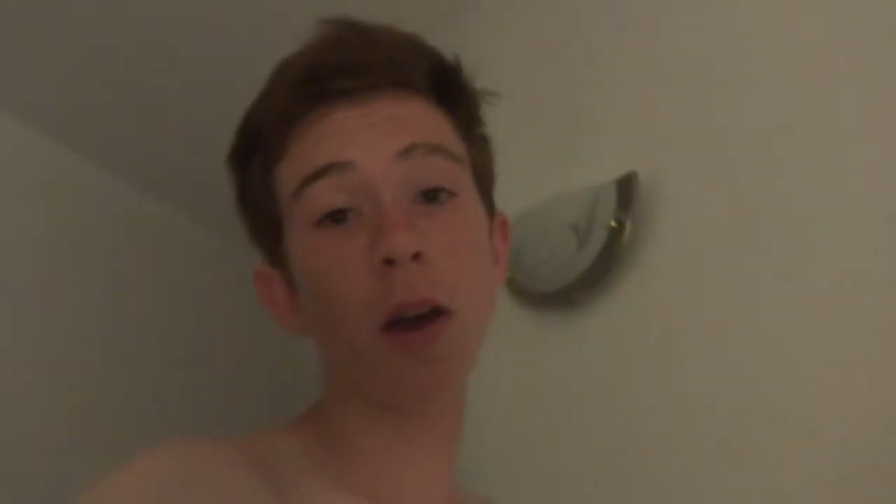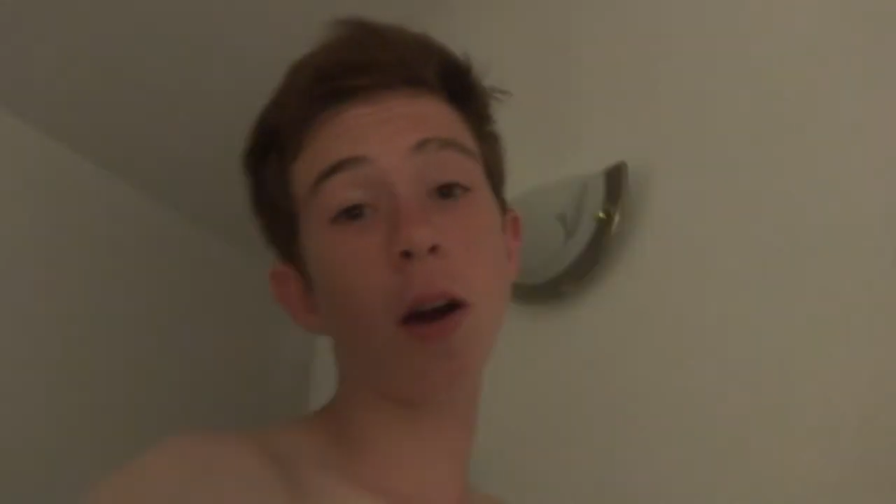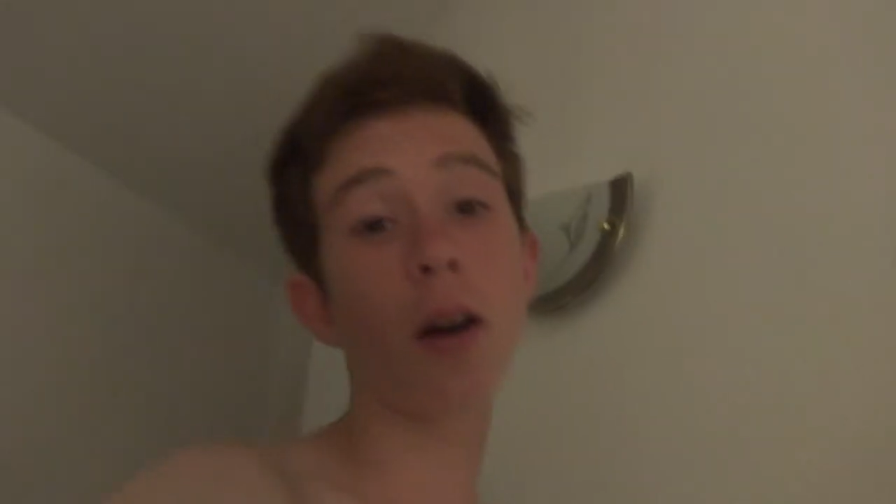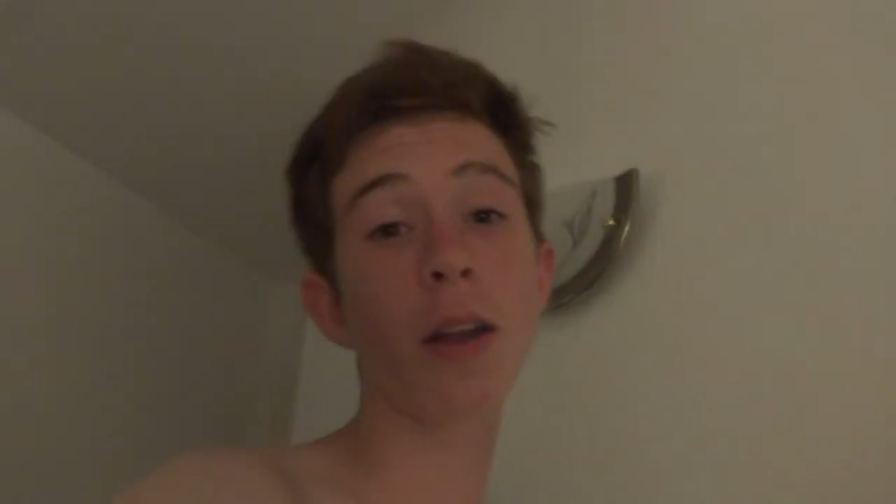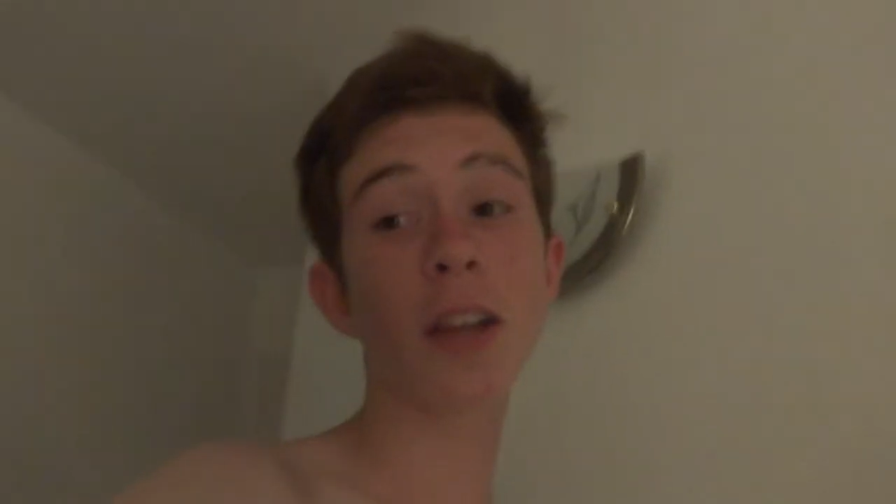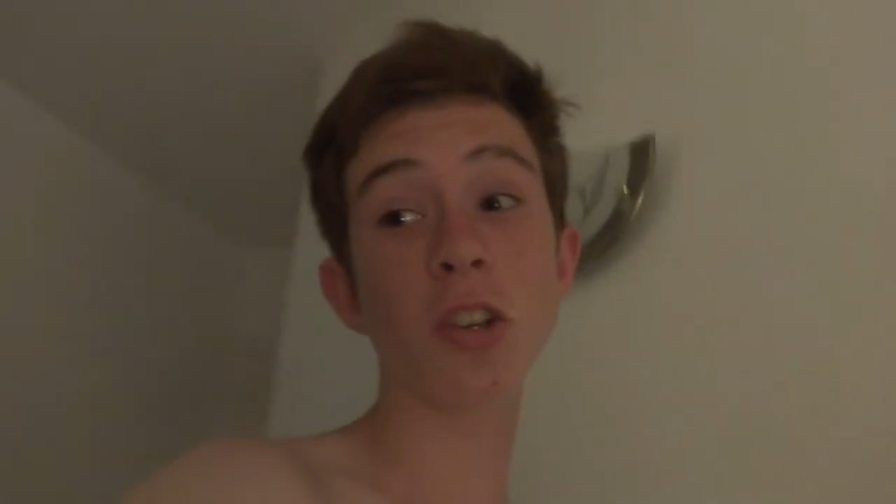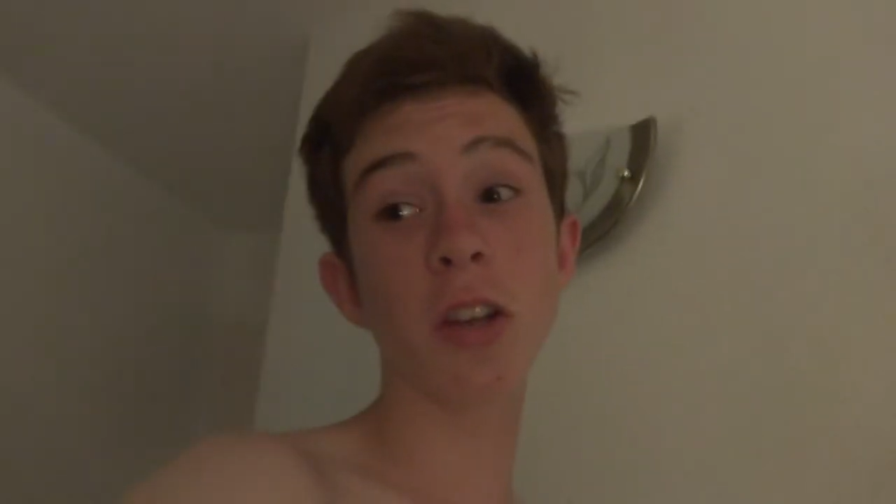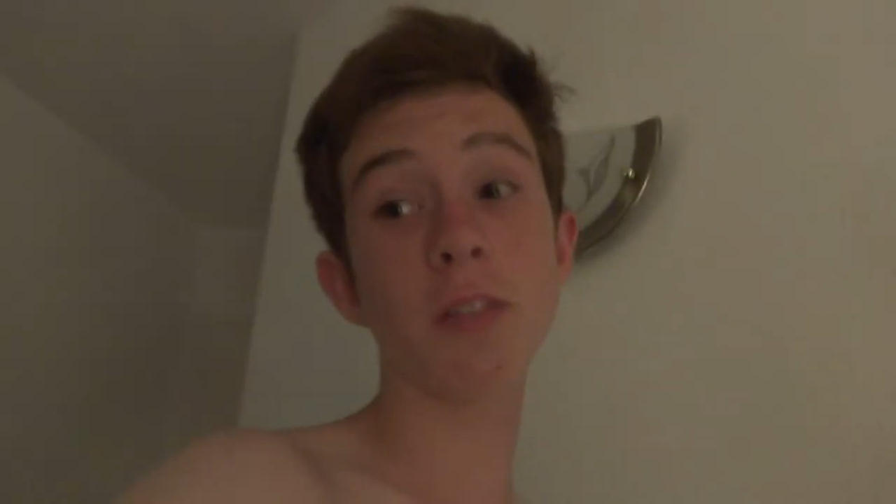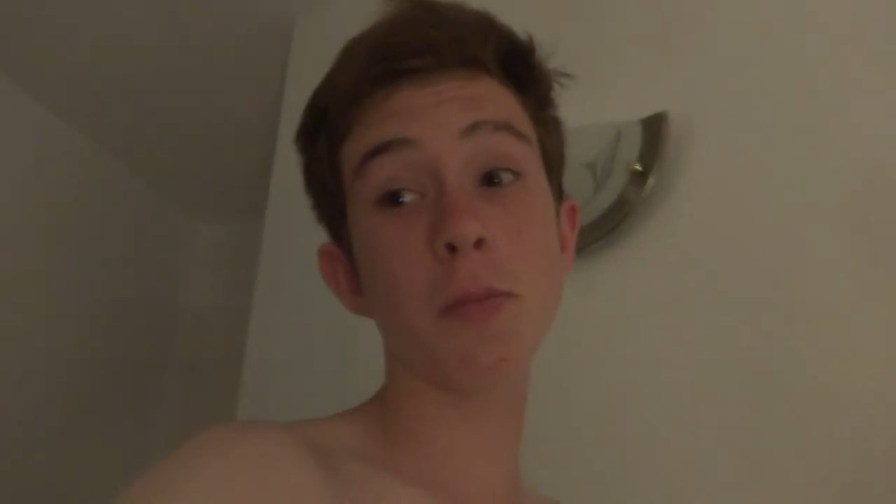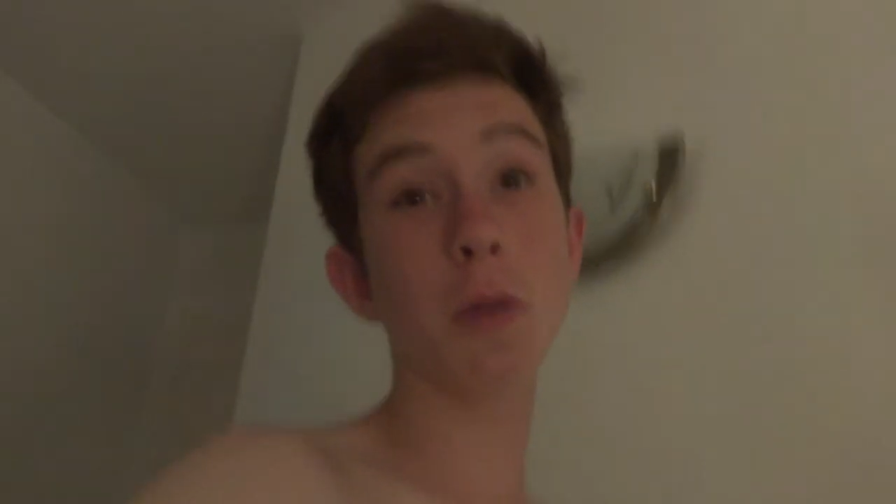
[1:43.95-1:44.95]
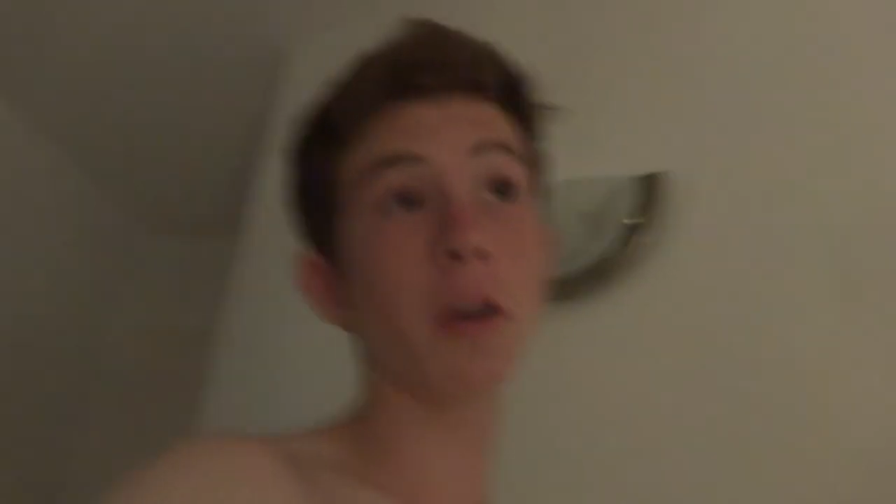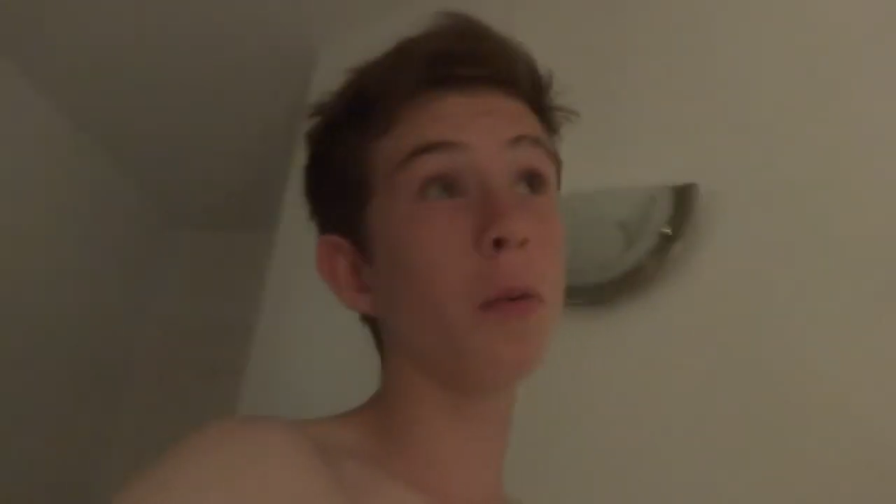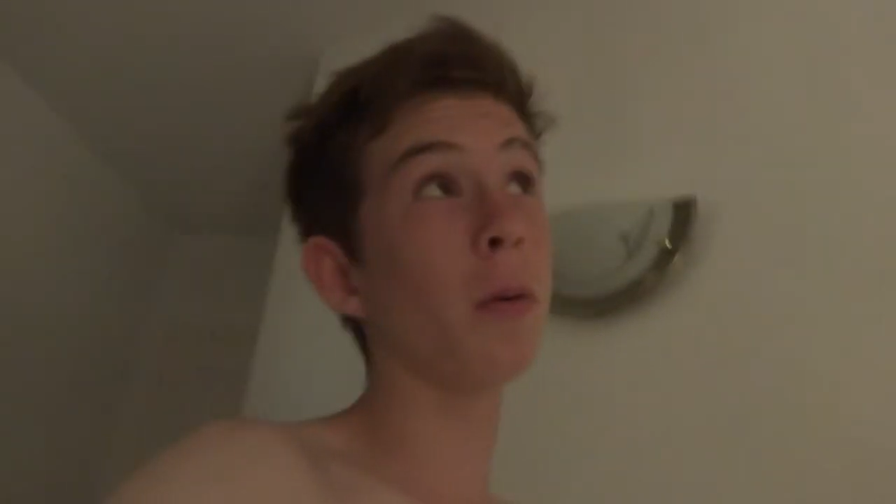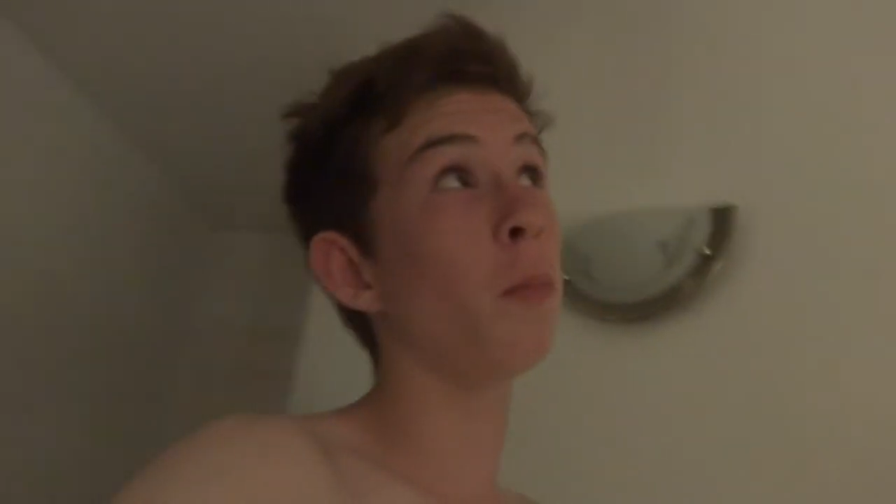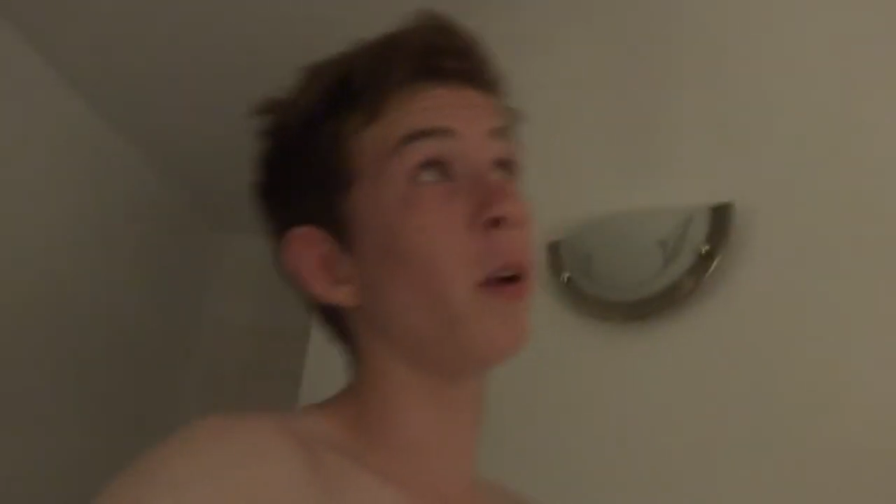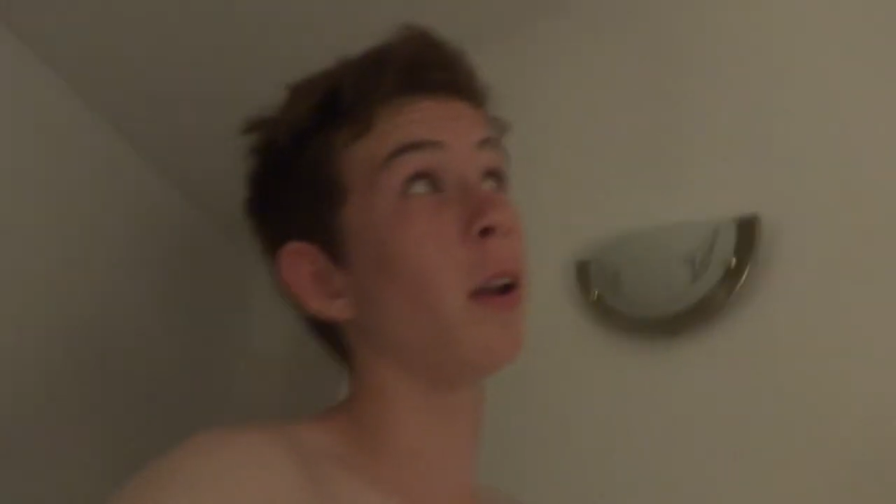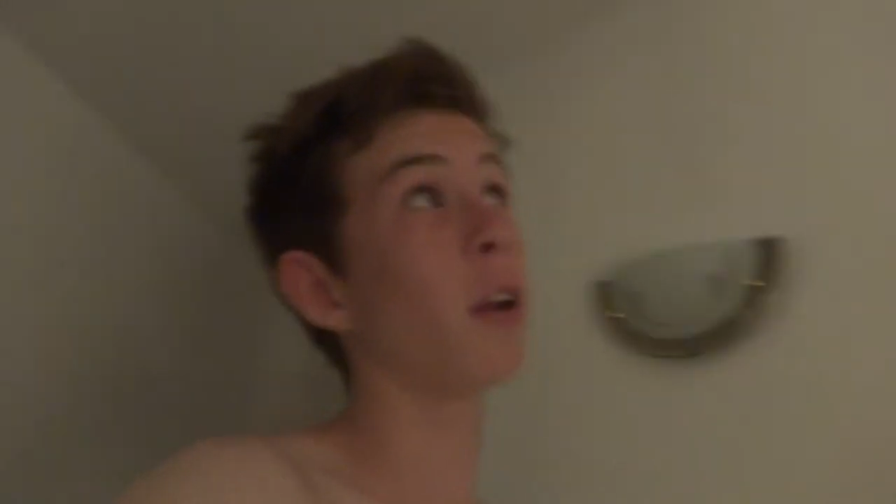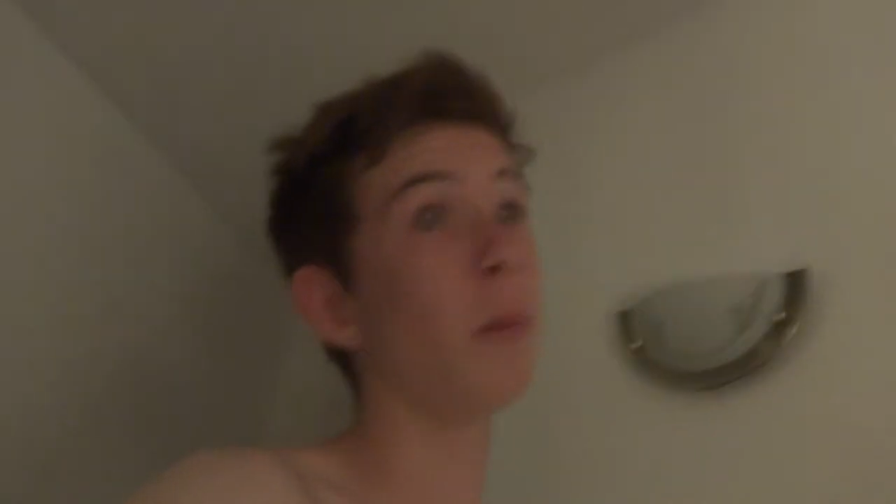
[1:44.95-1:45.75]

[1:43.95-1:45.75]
I'll catch you guys tomorrow when we're gonna